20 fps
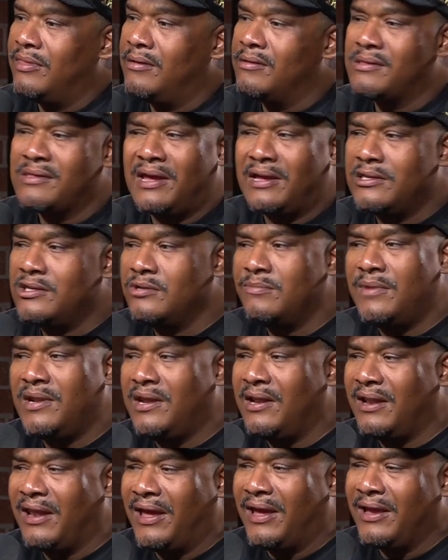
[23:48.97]
there's not too
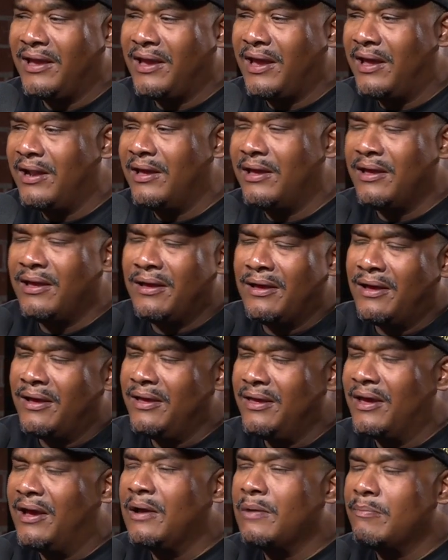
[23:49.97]
many like kind of
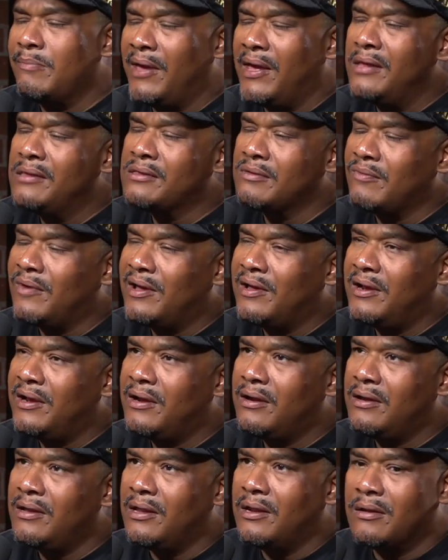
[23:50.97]
a young base around
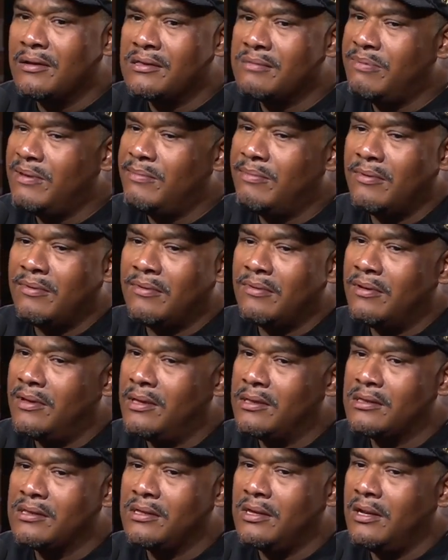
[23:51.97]
there.
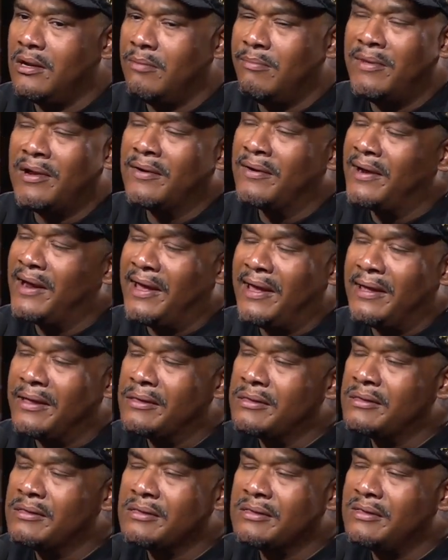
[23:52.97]
It's middle
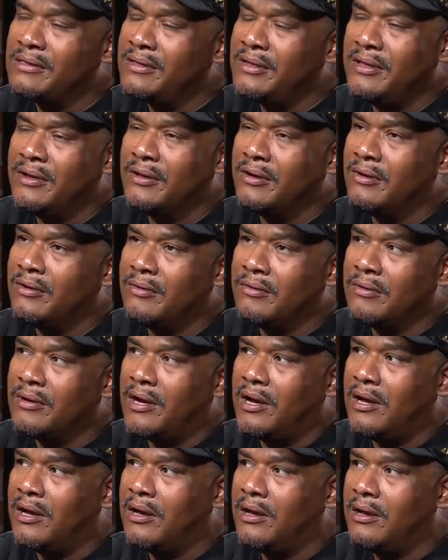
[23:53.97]
class,
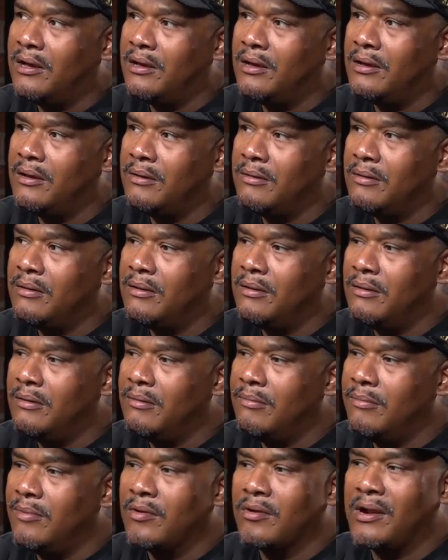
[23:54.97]

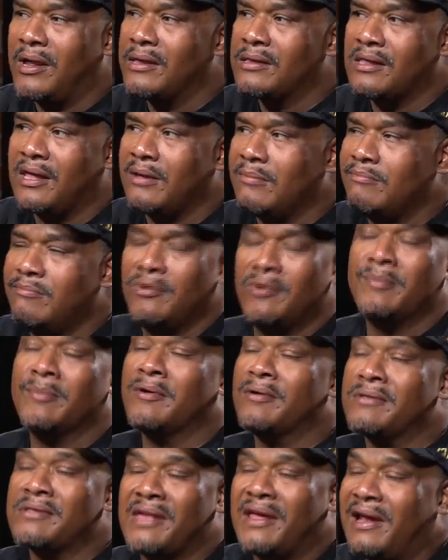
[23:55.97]
middle class like
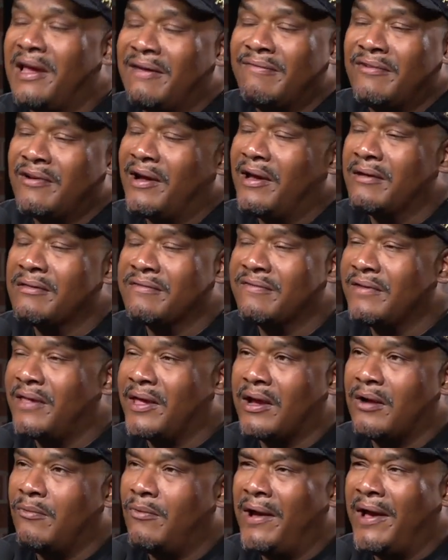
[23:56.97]
boomers that have their house for
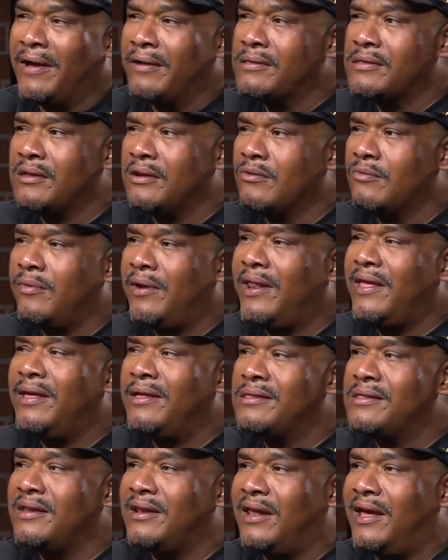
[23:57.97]
like a while. So there really
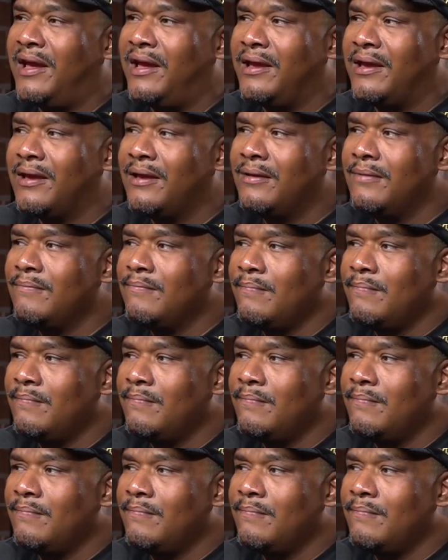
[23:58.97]
isn't like